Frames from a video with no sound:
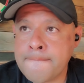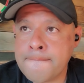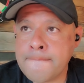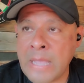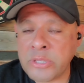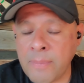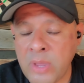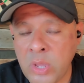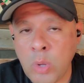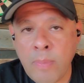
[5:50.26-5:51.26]
Now some
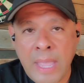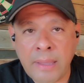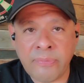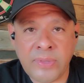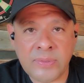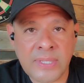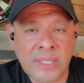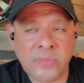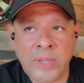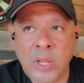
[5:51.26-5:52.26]
of you may, if you see
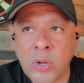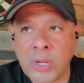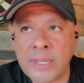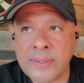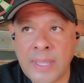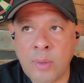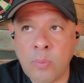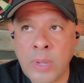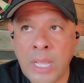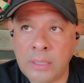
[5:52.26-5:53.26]
this video, are going to say,
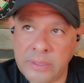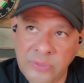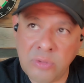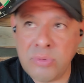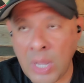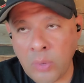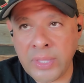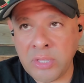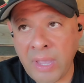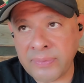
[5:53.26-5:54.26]
well, if you know
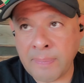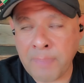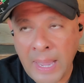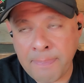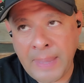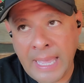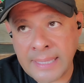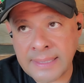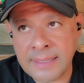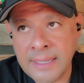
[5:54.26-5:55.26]
that you have to
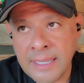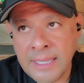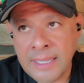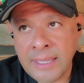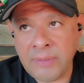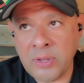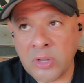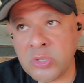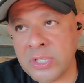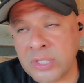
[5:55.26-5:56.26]
bypass, if you're
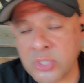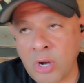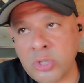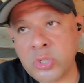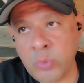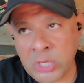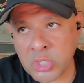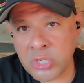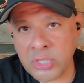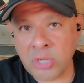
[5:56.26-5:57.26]
using the starter
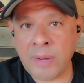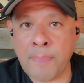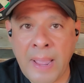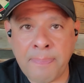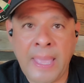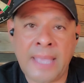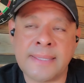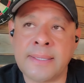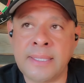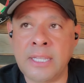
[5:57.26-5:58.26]
switch, you're going to
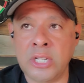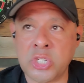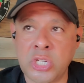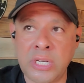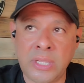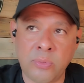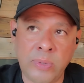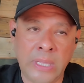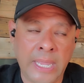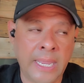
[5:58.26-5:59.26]
bypass the ignition and the
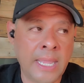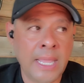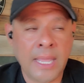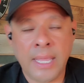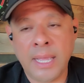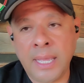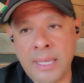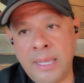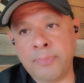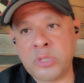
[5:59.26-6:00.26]
relay
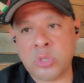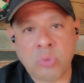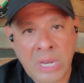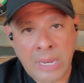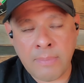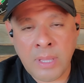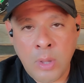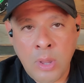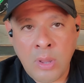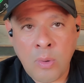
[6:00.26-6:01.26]
upstream.
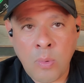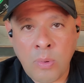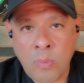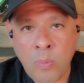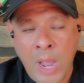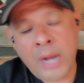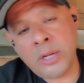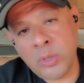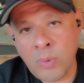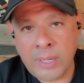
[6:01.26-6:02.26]
Why
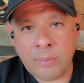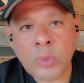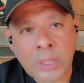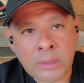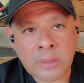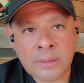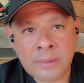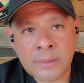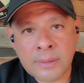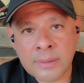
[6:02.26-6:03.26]
do you want it? Well,
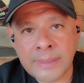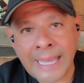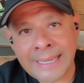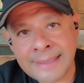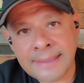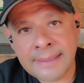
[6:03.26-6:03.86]
guys,